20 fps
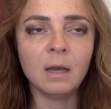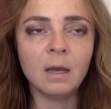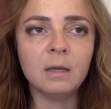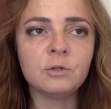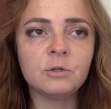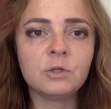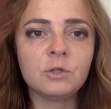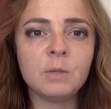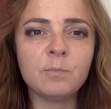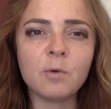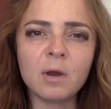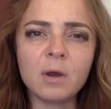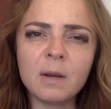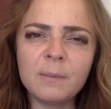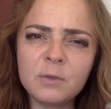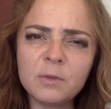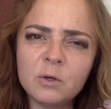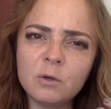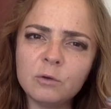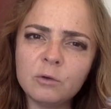She brought up
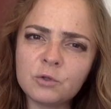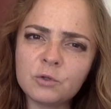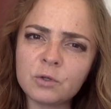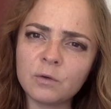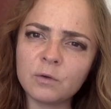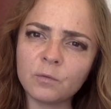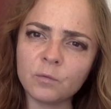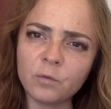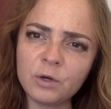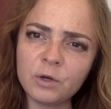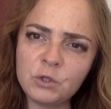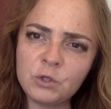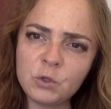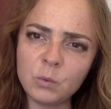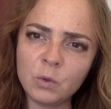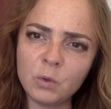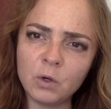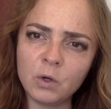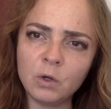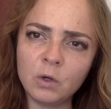the notion of
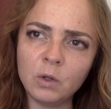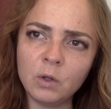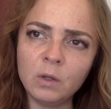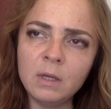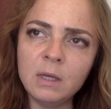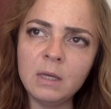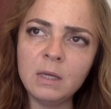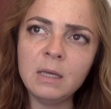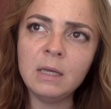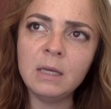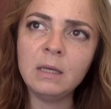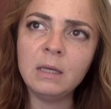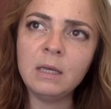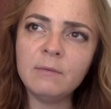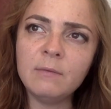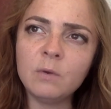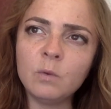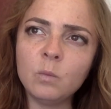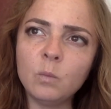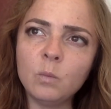ritual
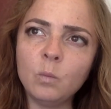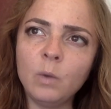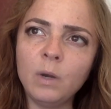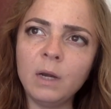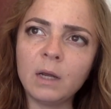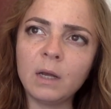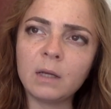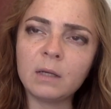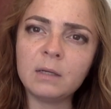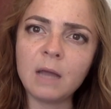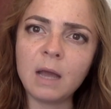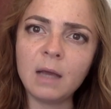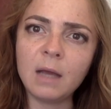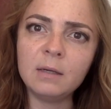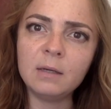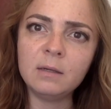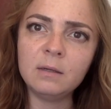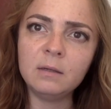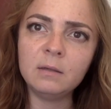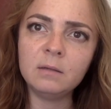even when
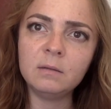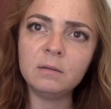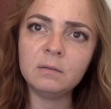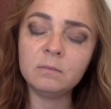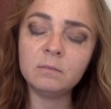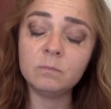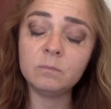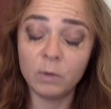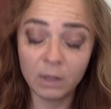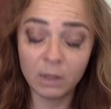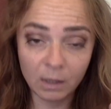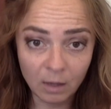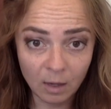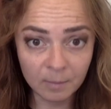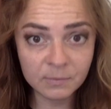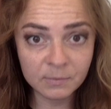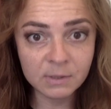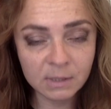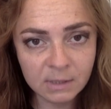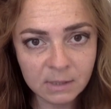it
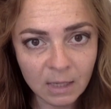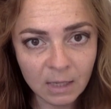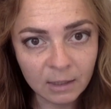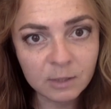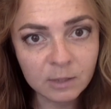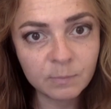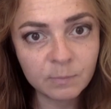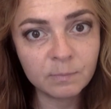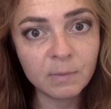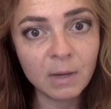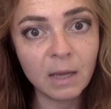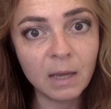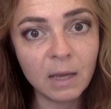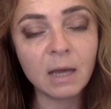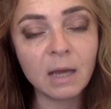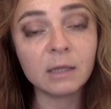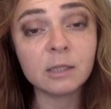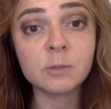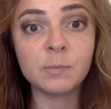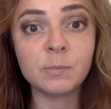comes to sex, and
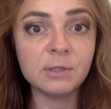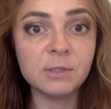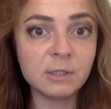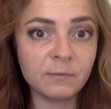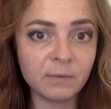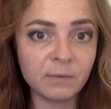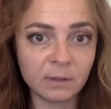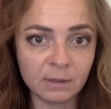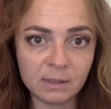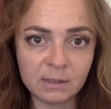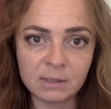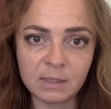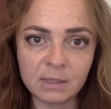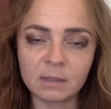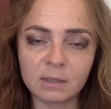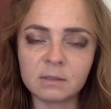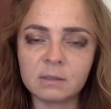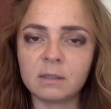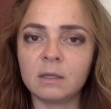not specifically sex.